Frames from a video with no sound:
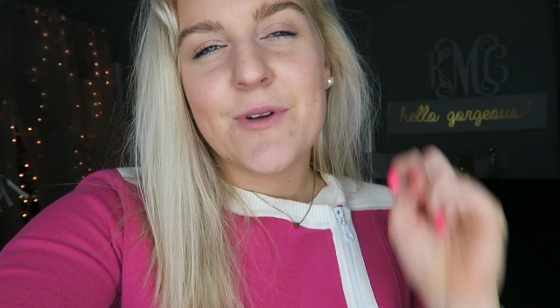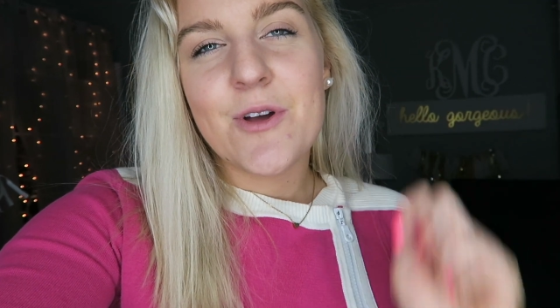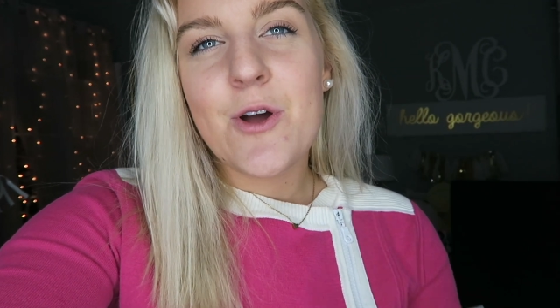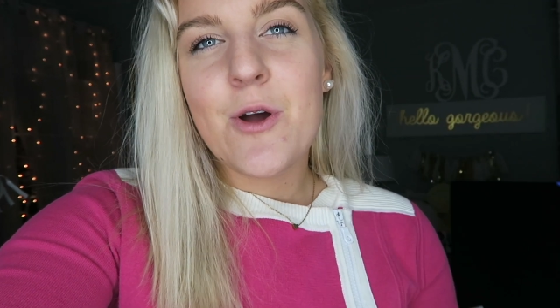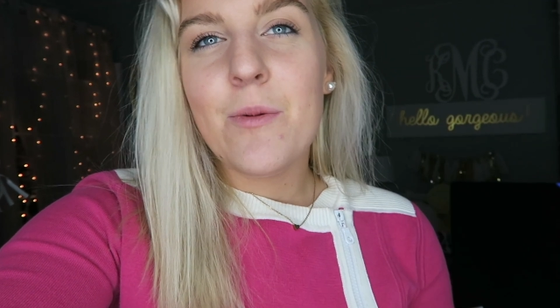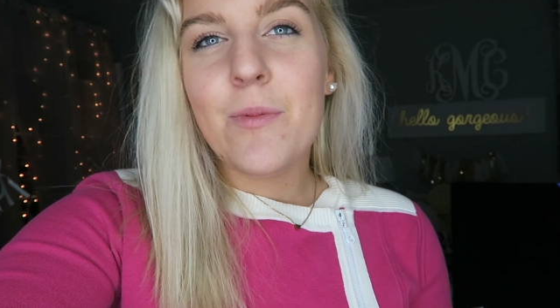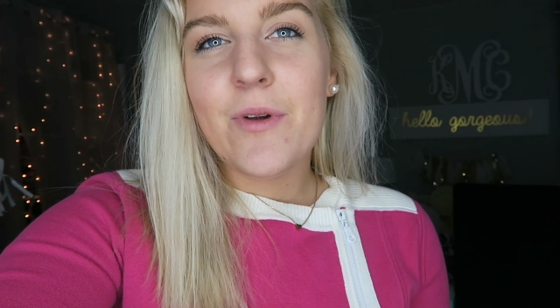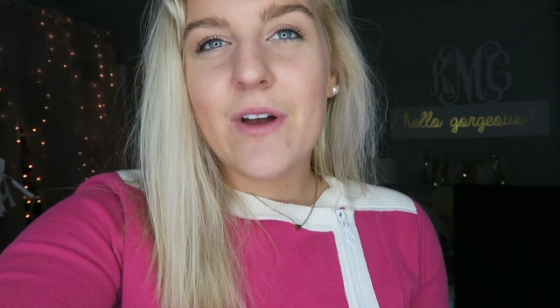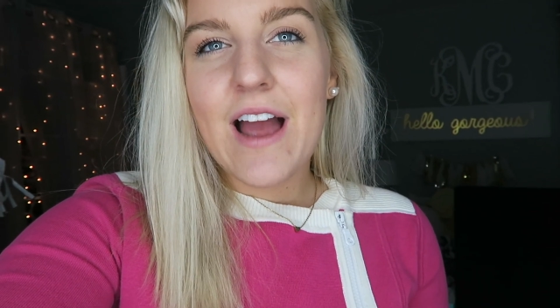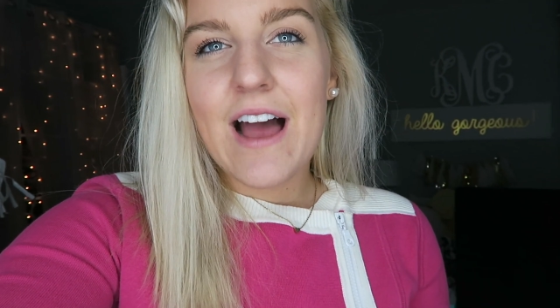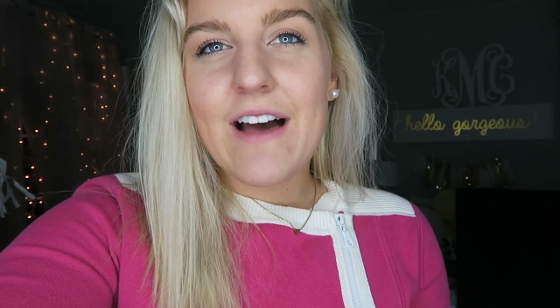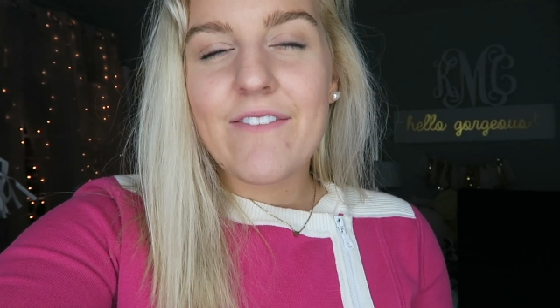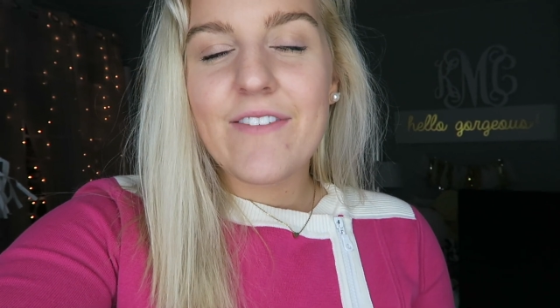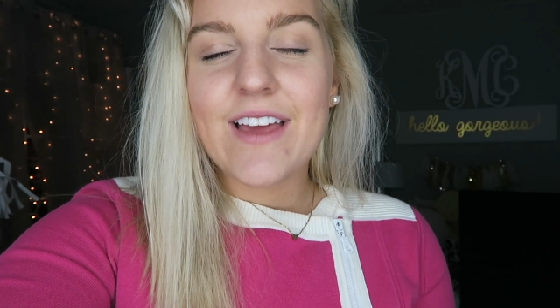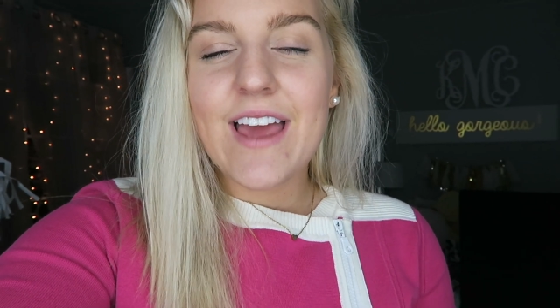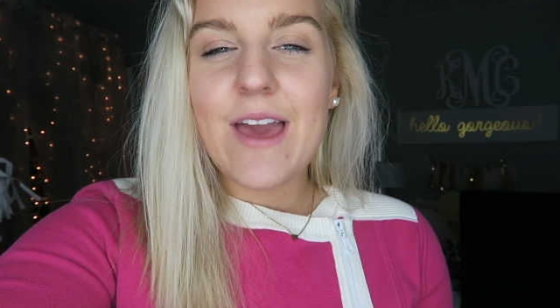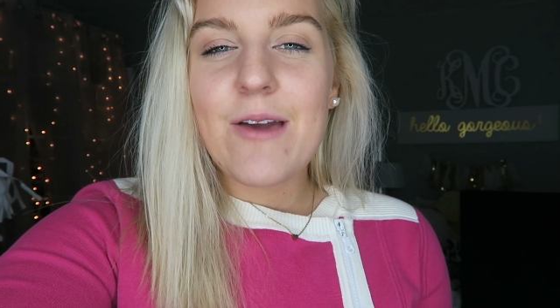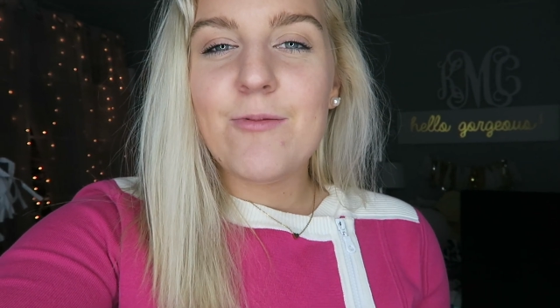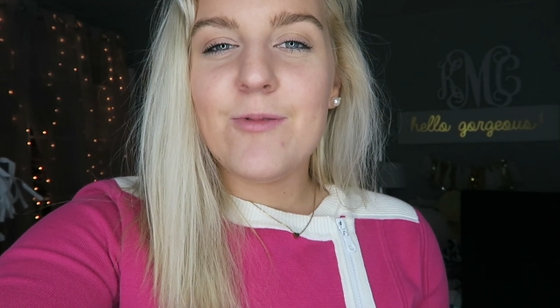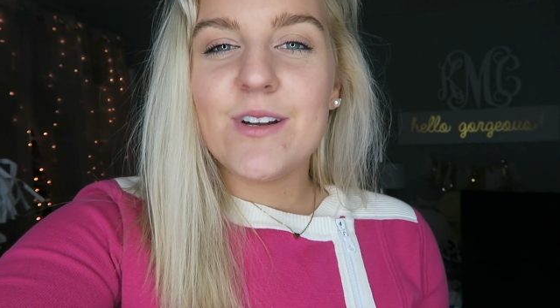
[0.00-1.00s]
I hope you're
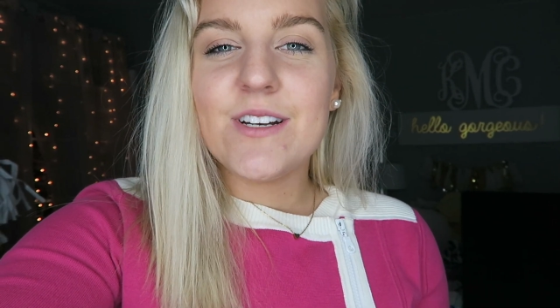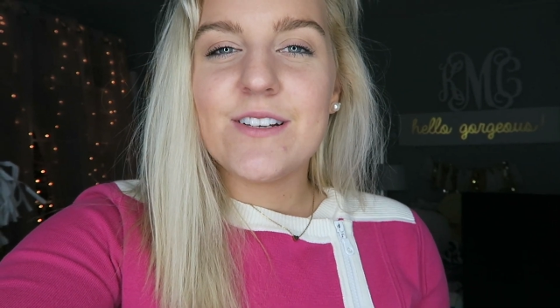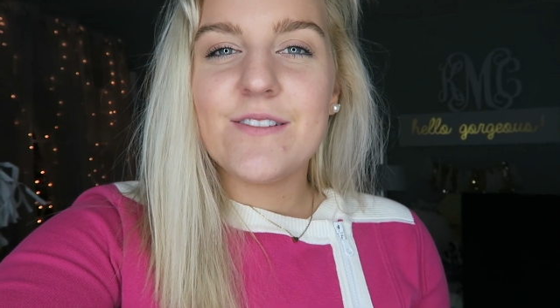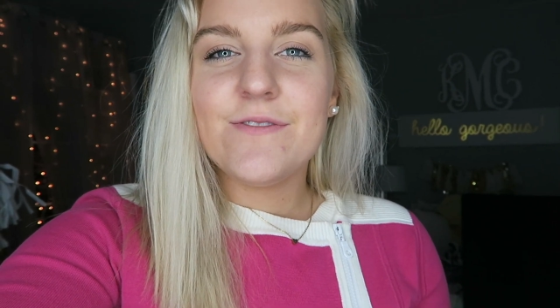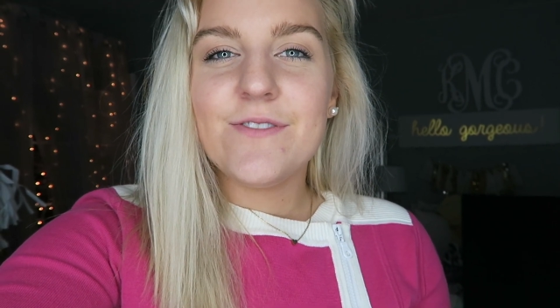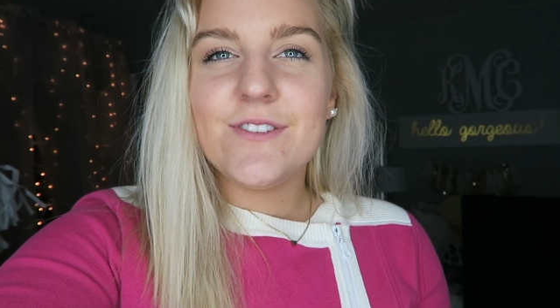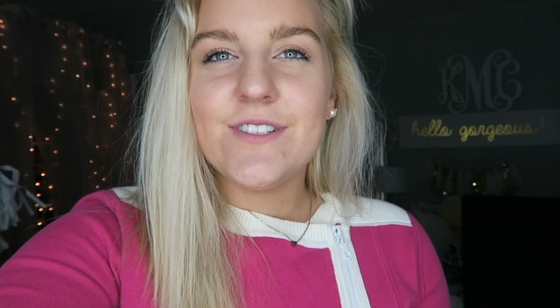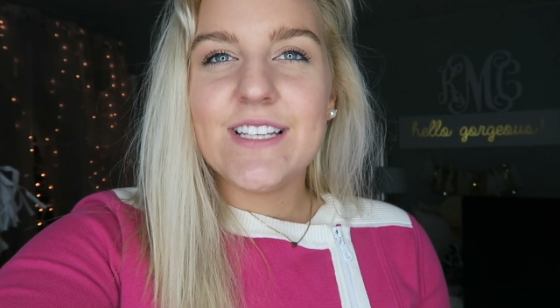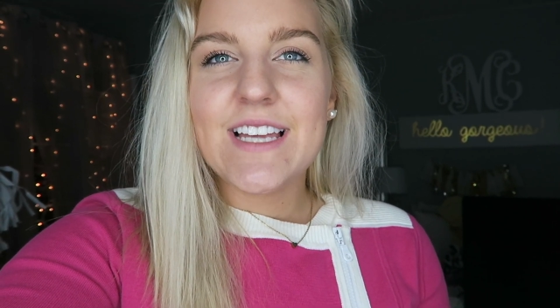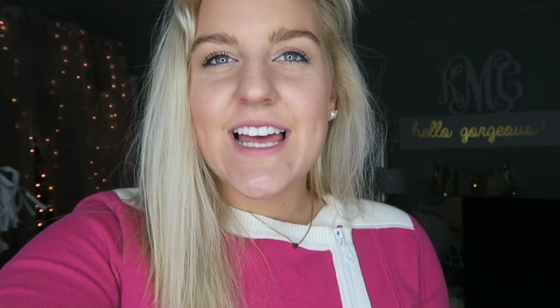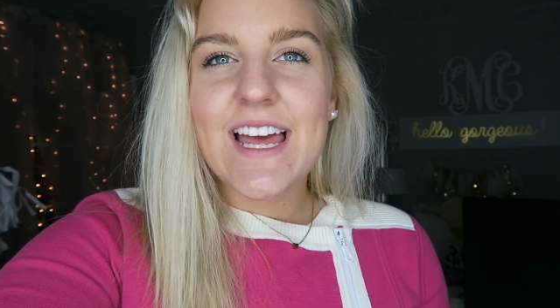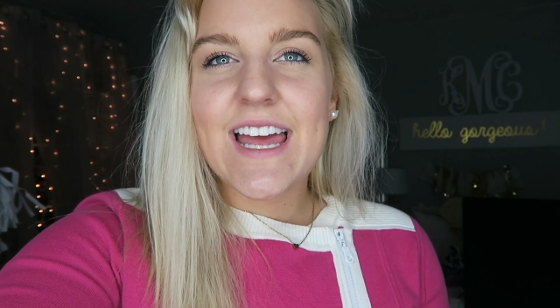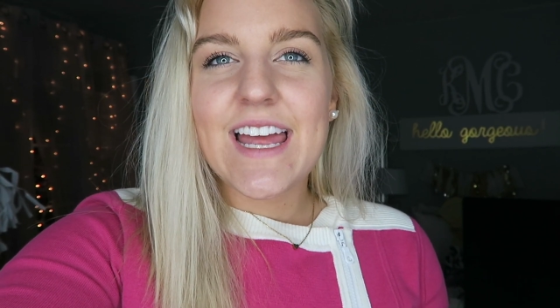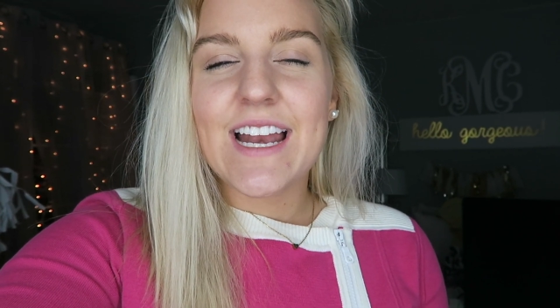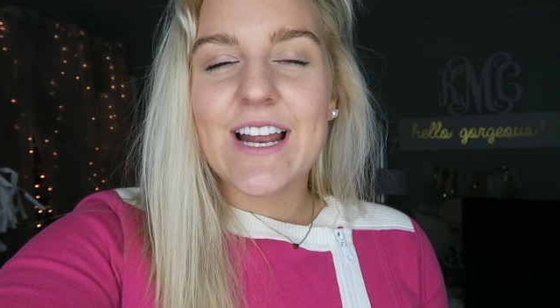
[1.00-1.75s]
having a wonderful day